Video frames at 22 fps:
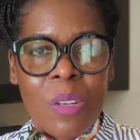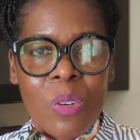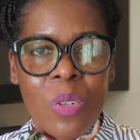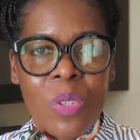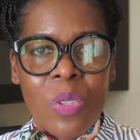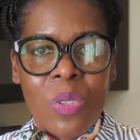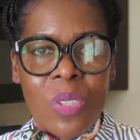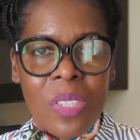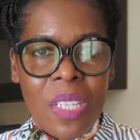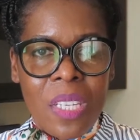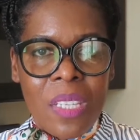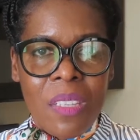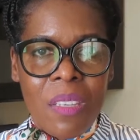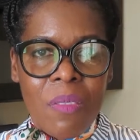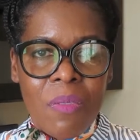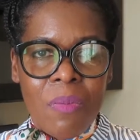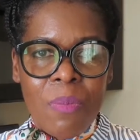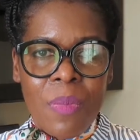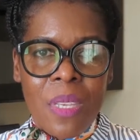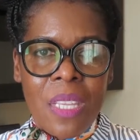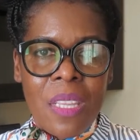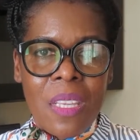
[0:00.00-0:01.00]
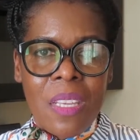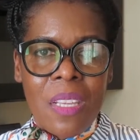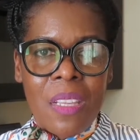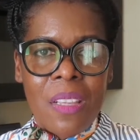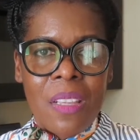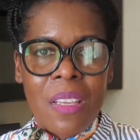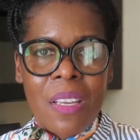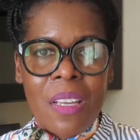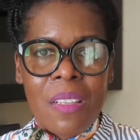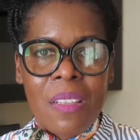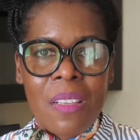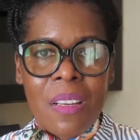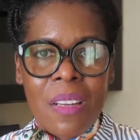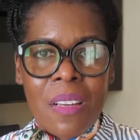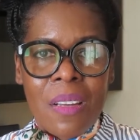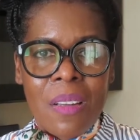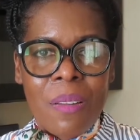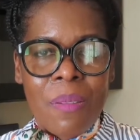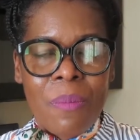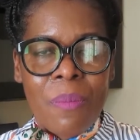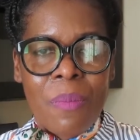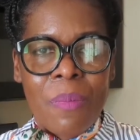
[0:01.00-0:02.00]
connotative meaning that
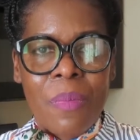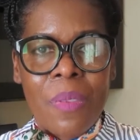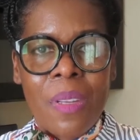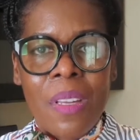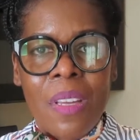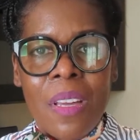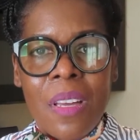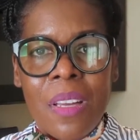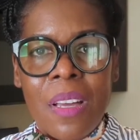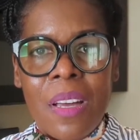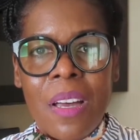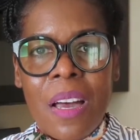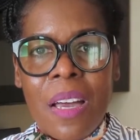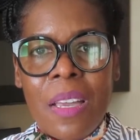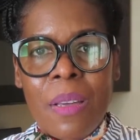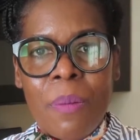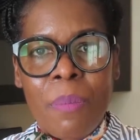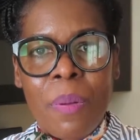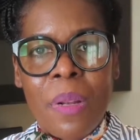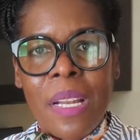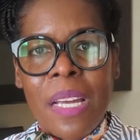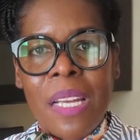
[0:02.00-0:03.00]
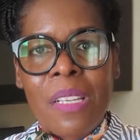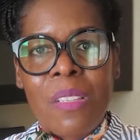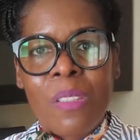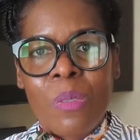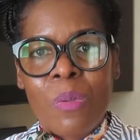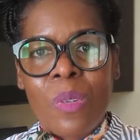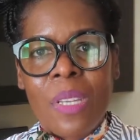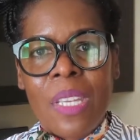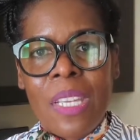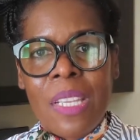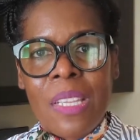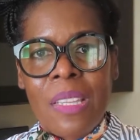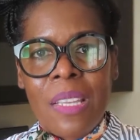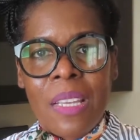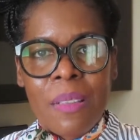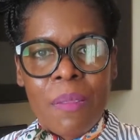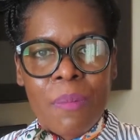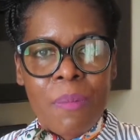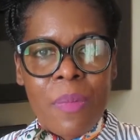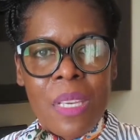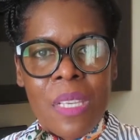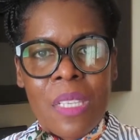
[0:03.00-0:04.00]
I apply to it
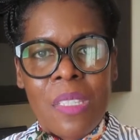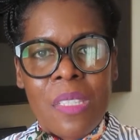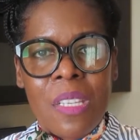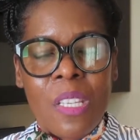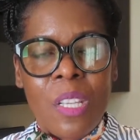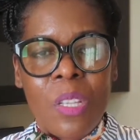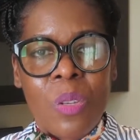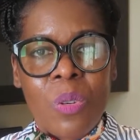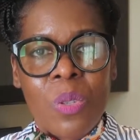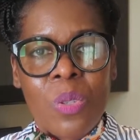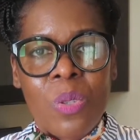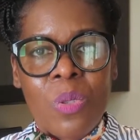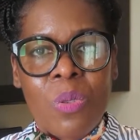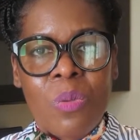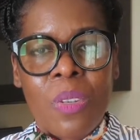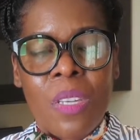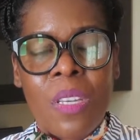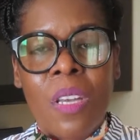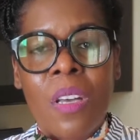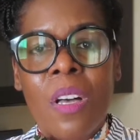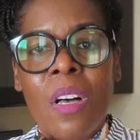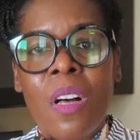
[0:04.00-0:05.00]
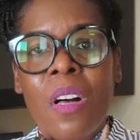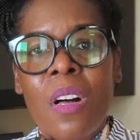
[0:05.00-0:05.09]
that makes it luxury.